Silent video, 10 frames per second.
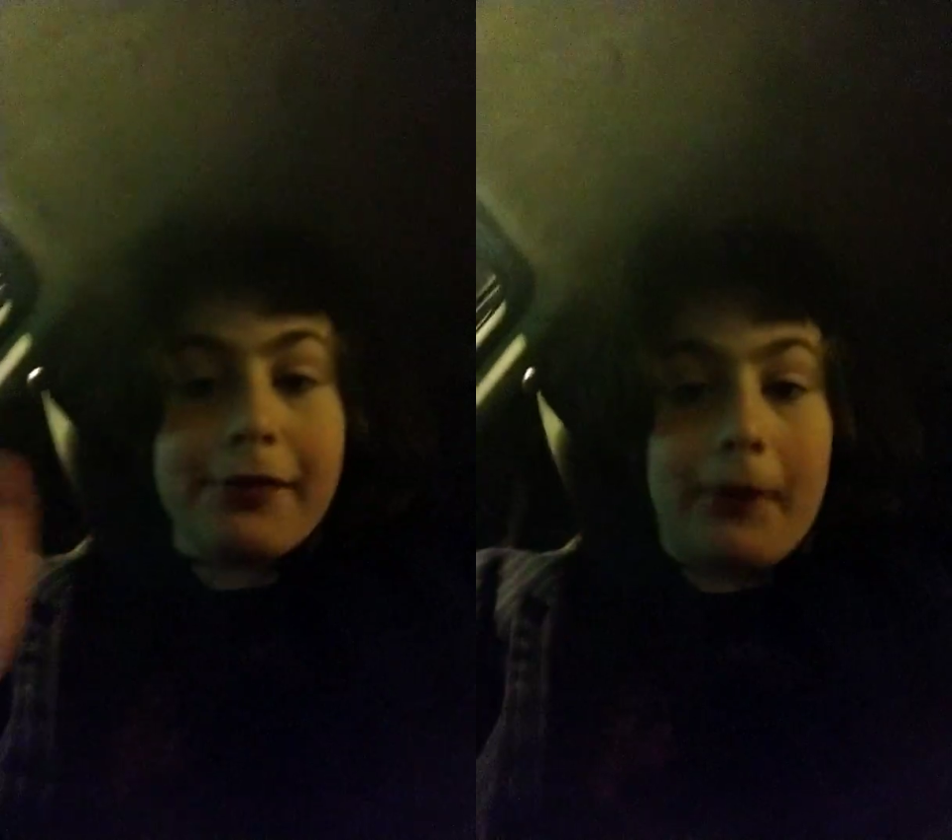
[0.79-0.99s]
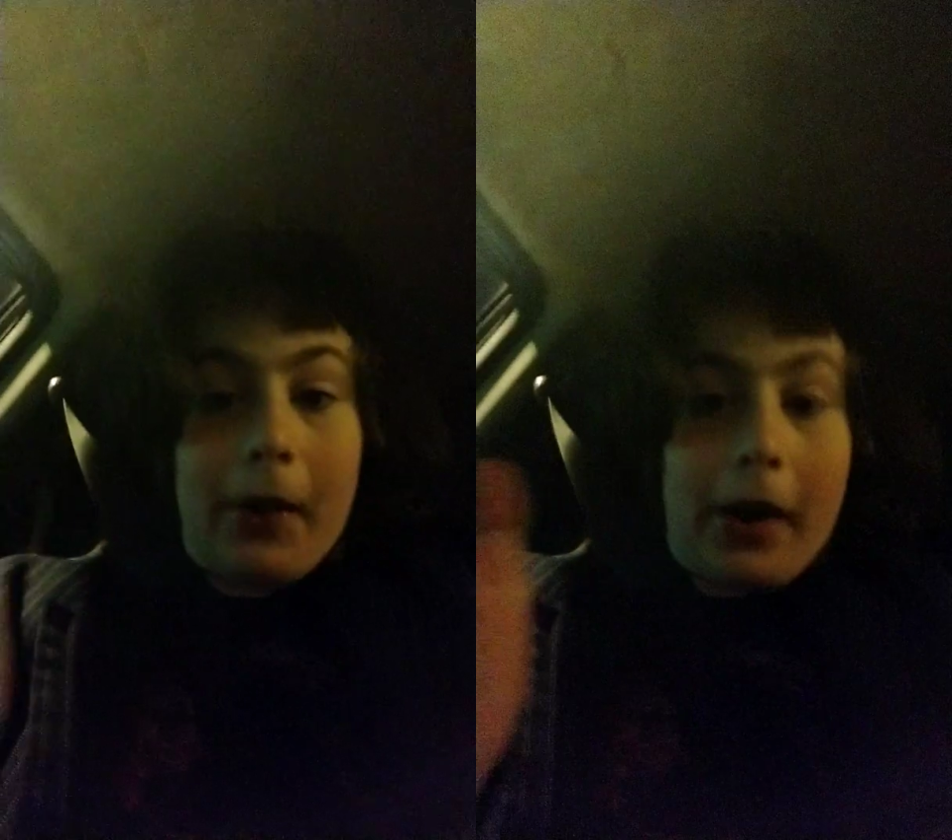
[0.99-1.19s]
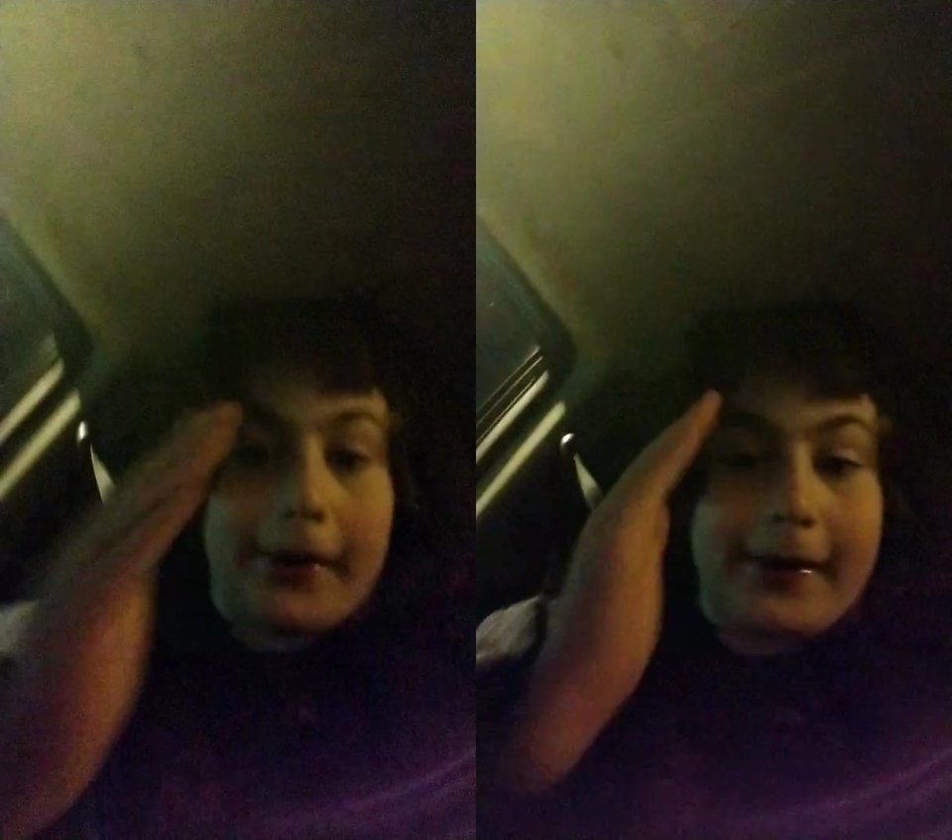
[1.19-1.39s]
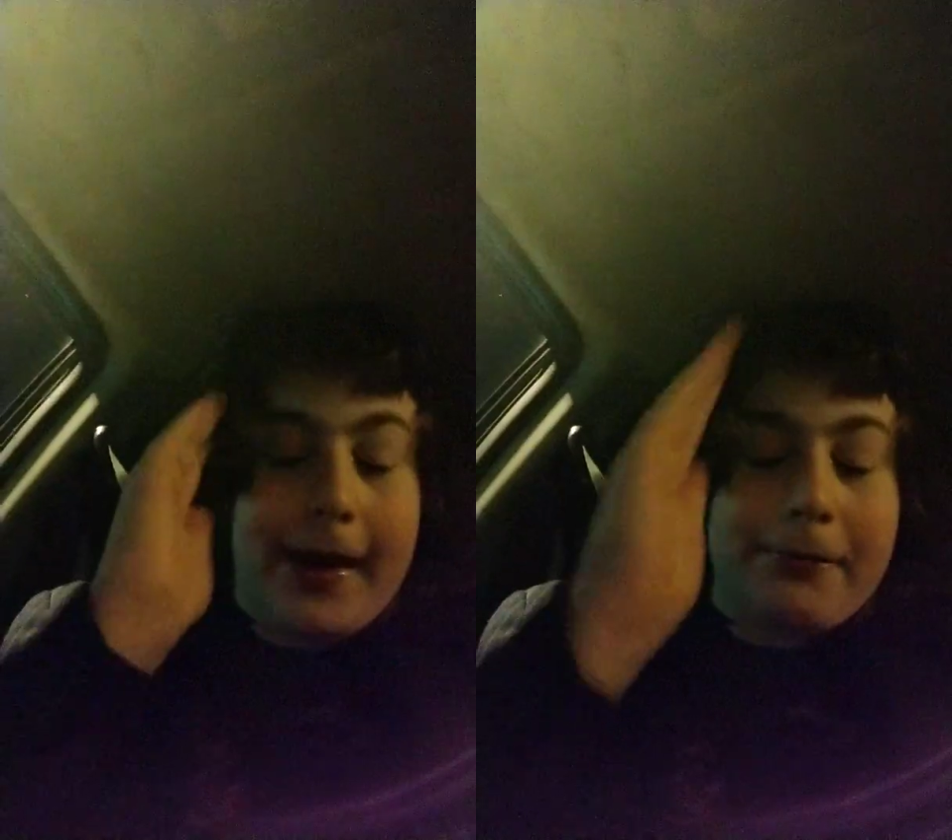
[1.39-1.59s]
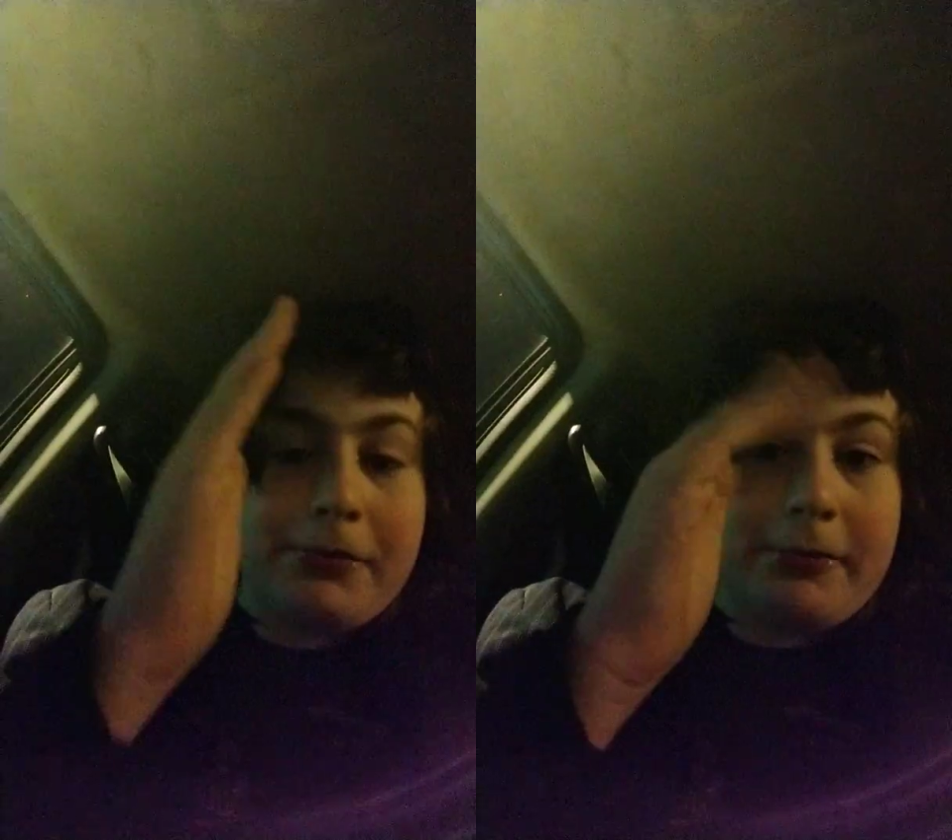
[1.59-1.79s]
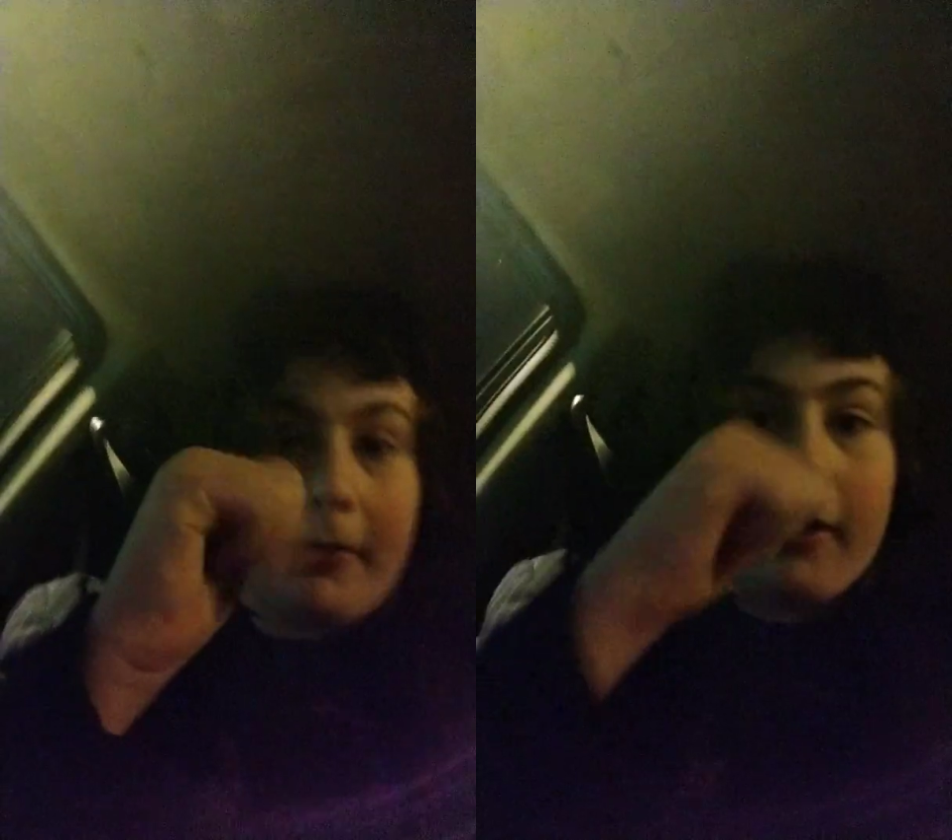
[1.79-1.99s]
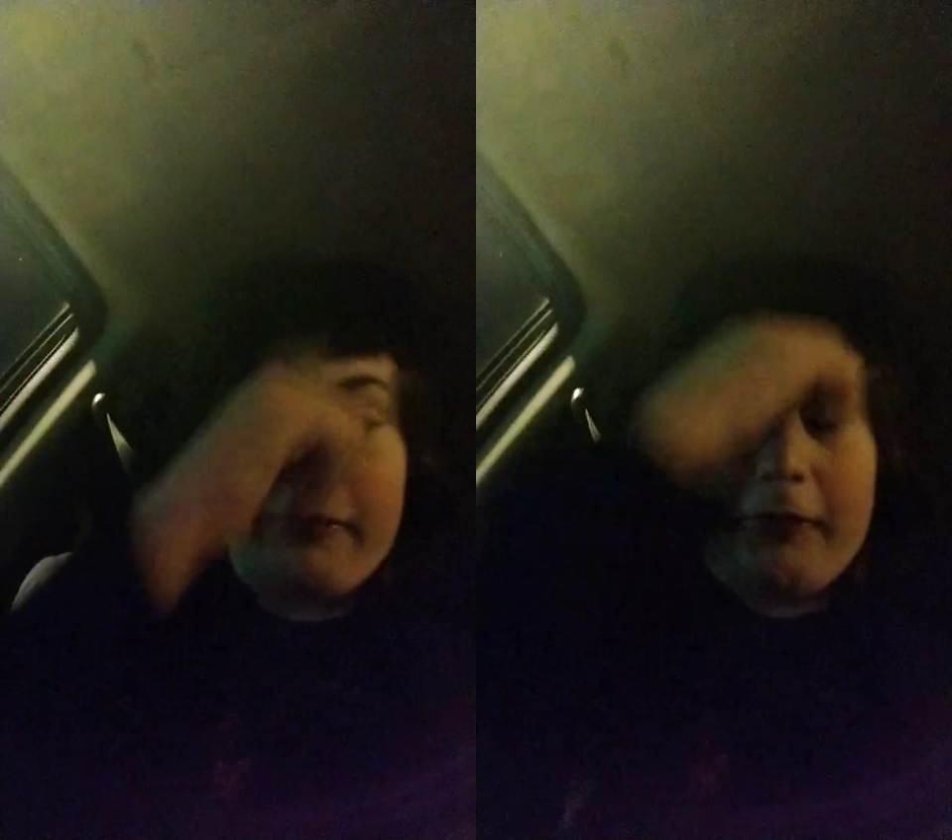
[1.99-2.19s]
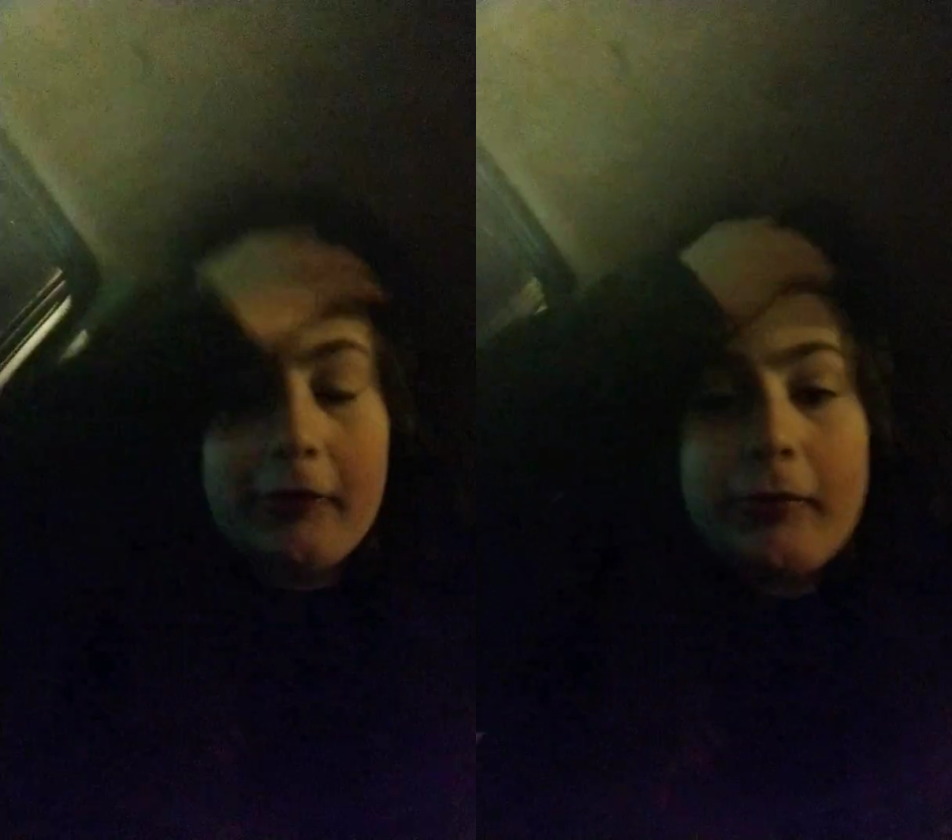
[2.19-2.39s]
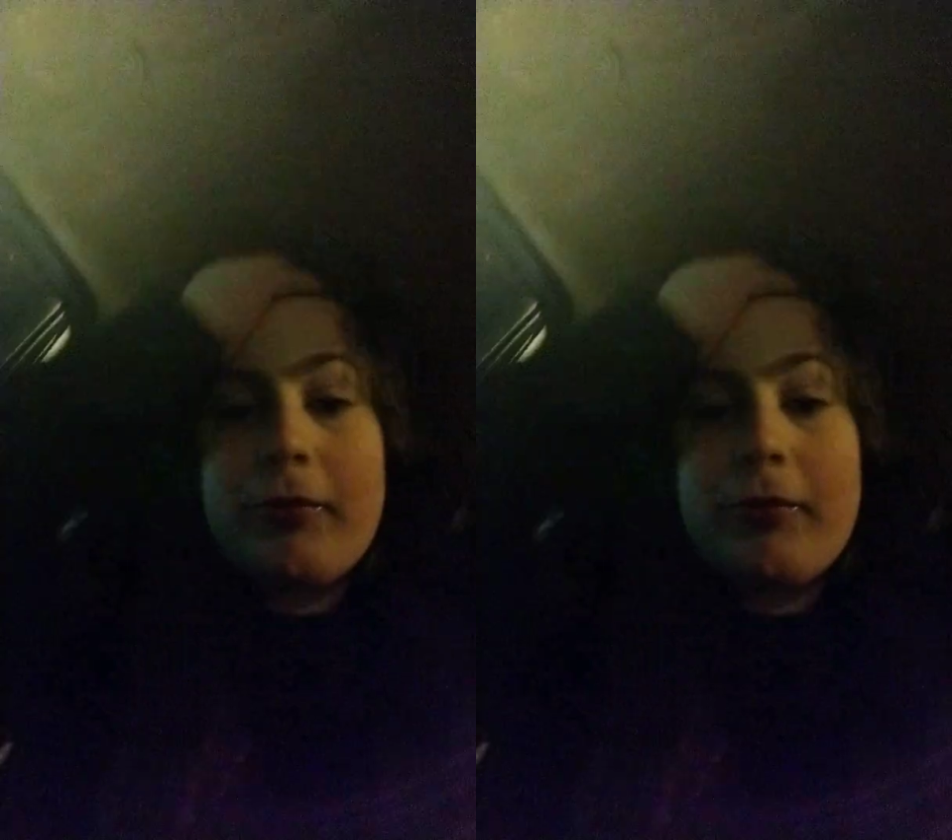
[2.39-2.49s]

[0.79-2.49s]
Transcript: thought Captain Marvel